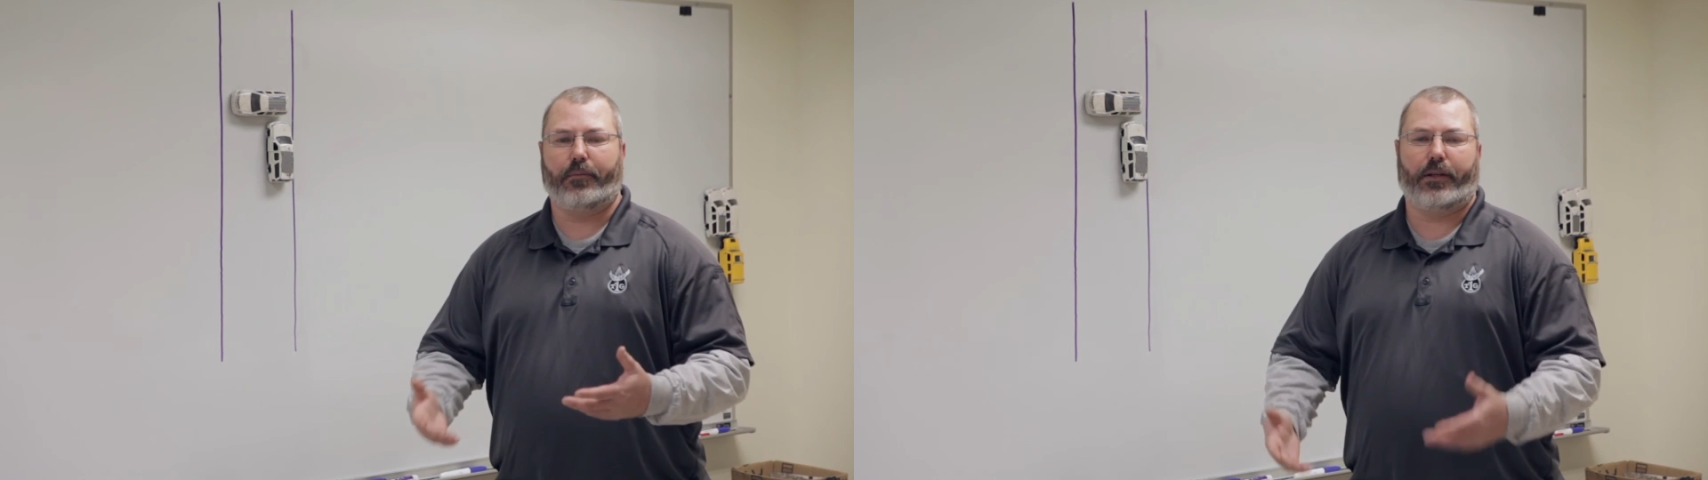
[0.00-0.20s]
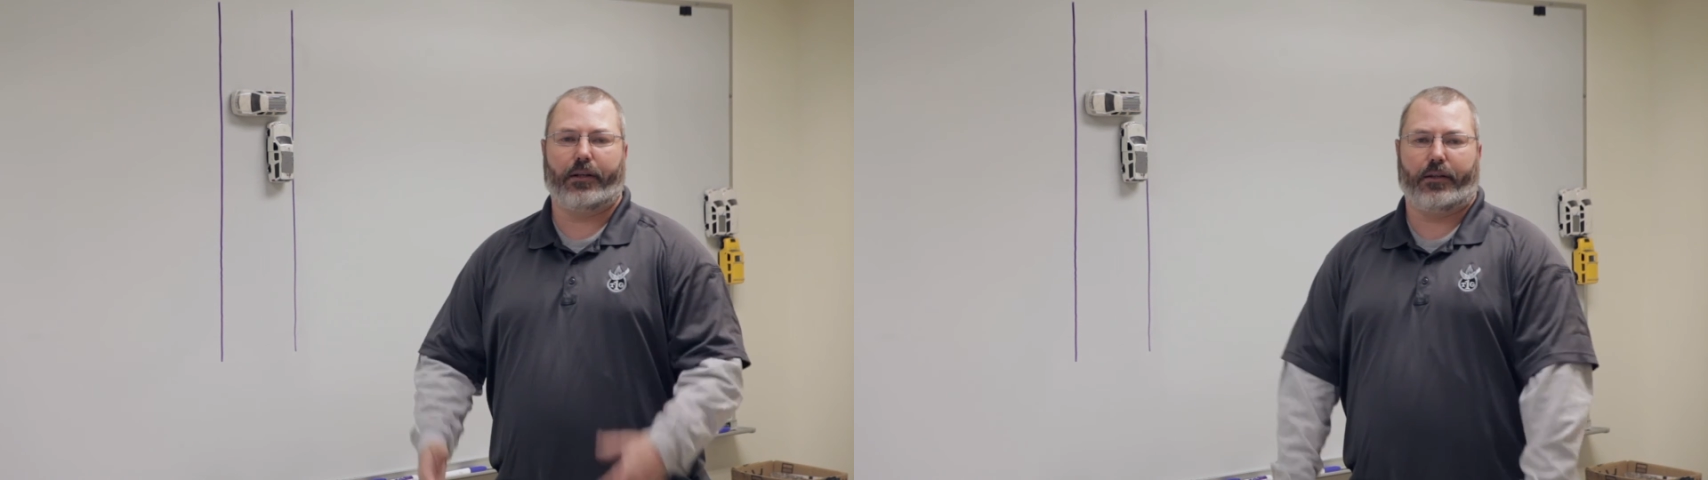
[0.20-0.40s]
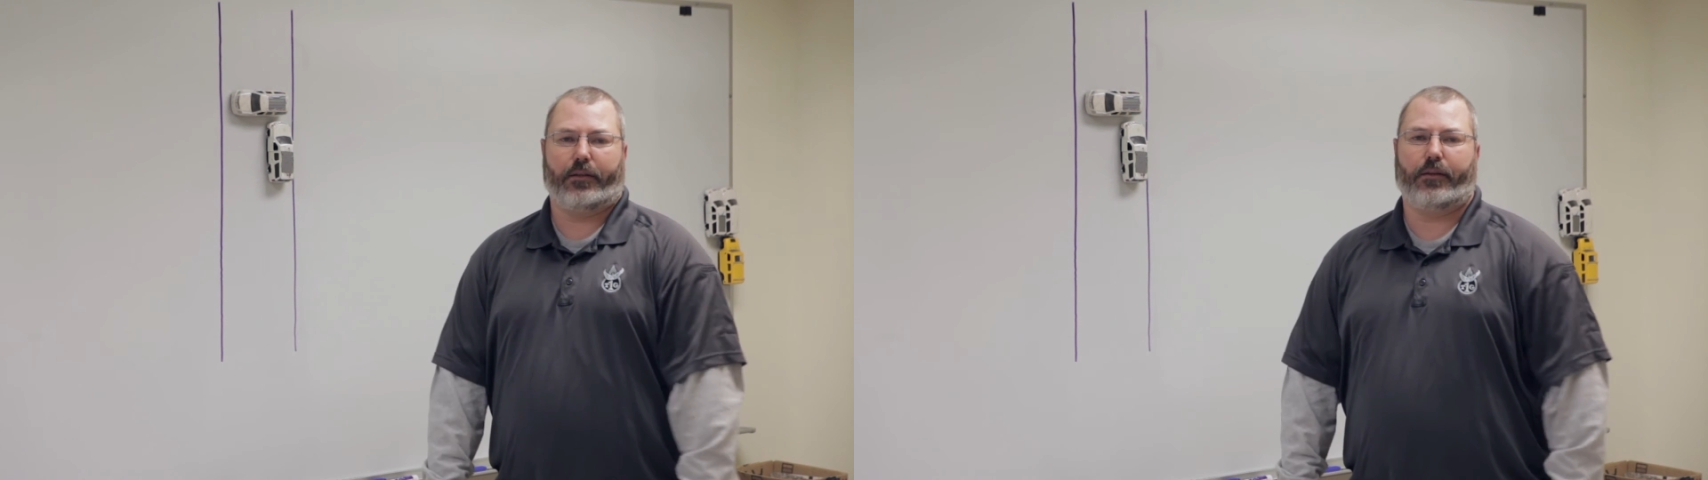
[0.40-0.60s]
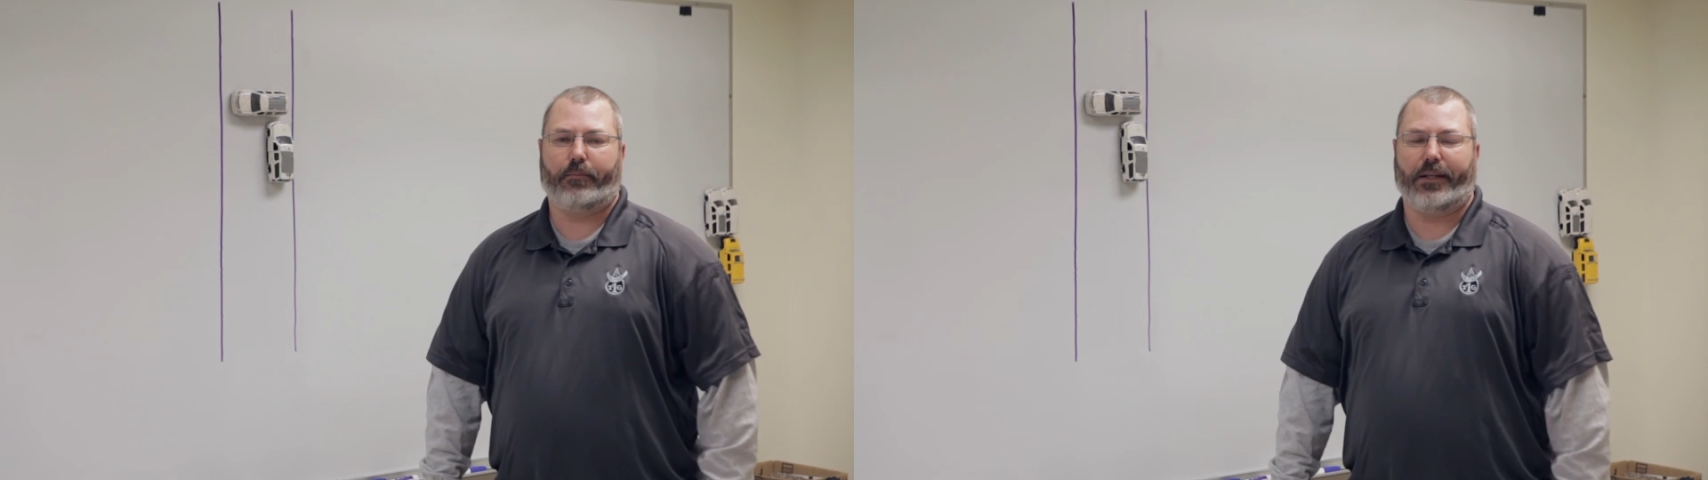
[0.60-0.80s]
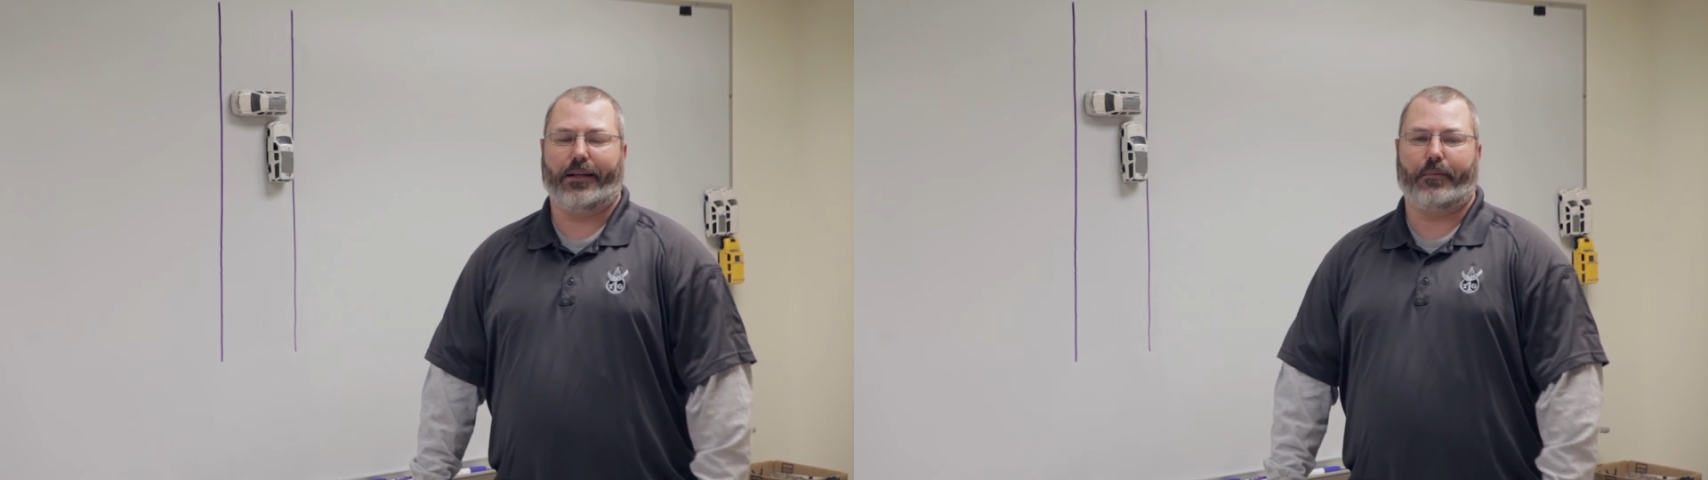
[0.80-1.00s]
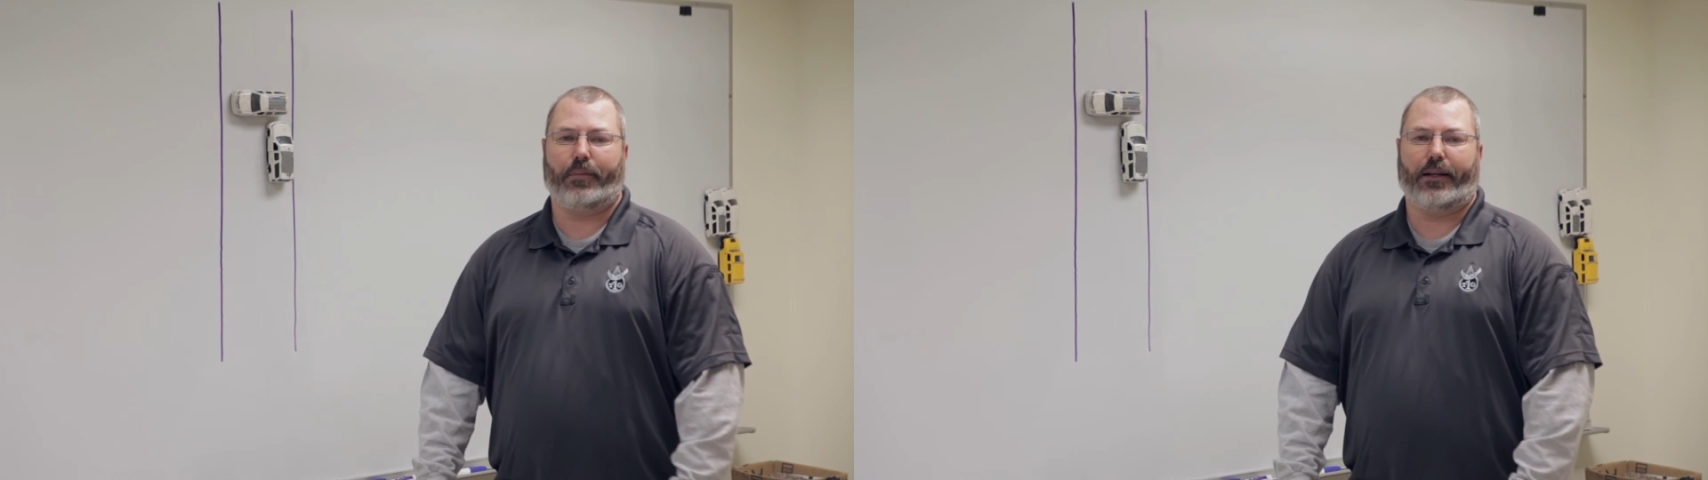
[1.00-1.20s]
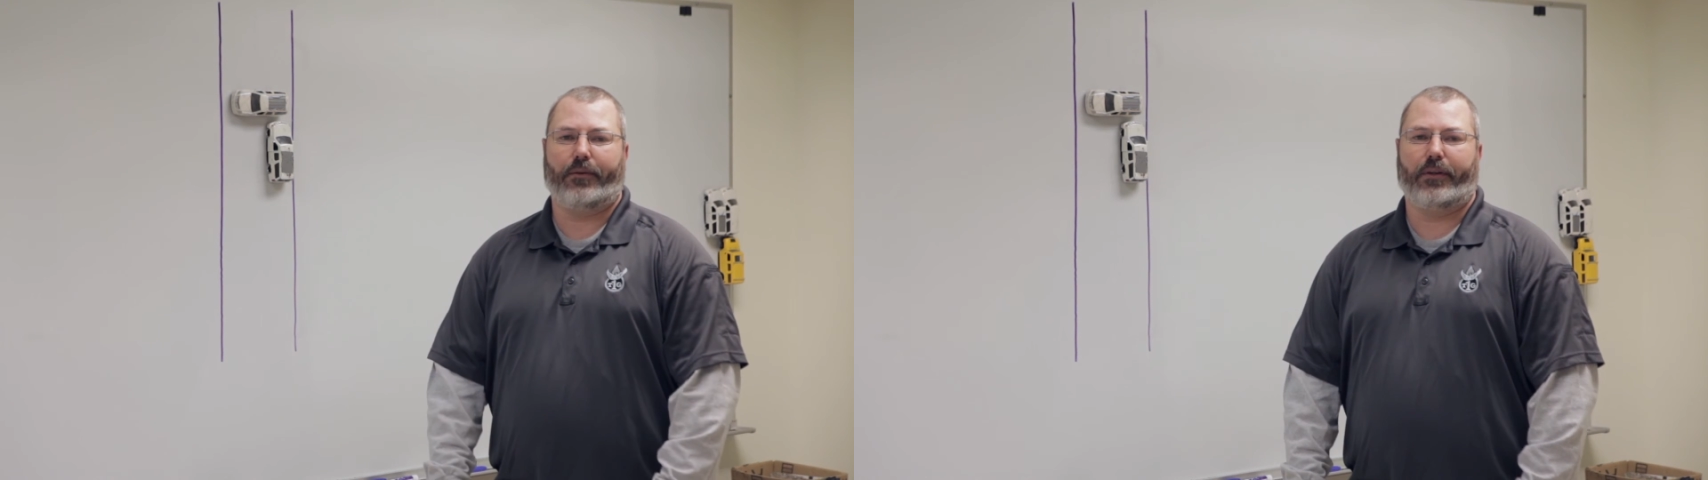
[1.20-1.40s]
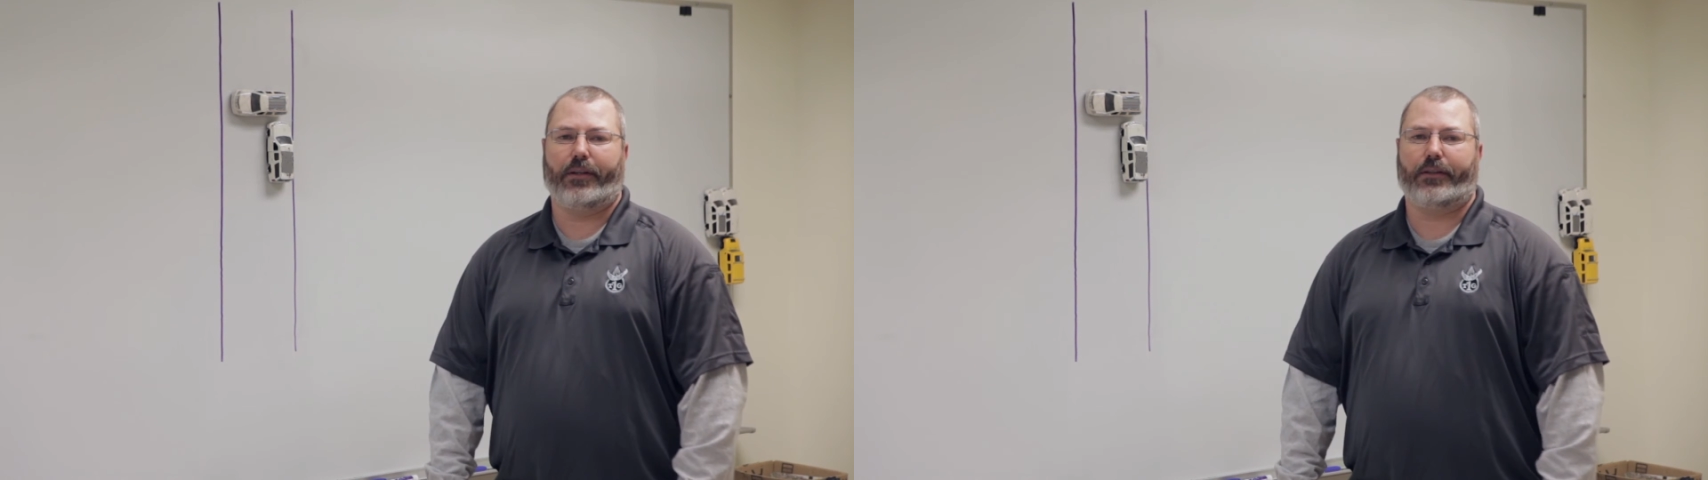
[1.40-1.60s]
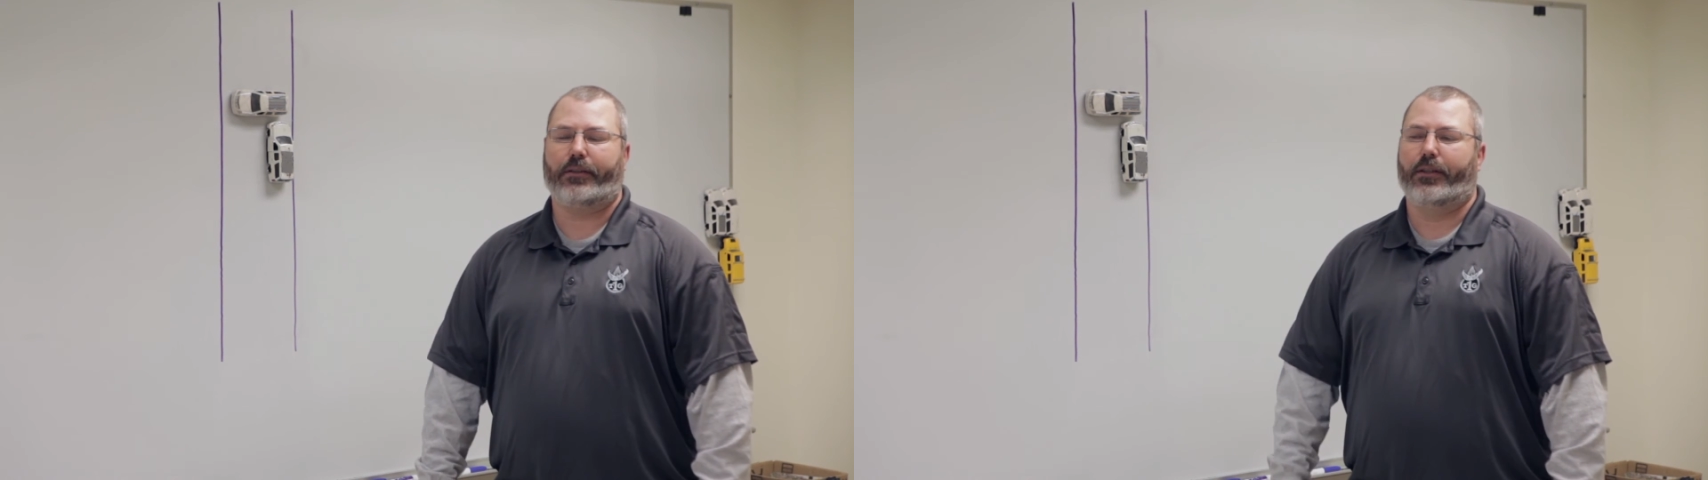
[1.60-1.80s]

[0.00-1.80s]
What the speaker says: be in play with it,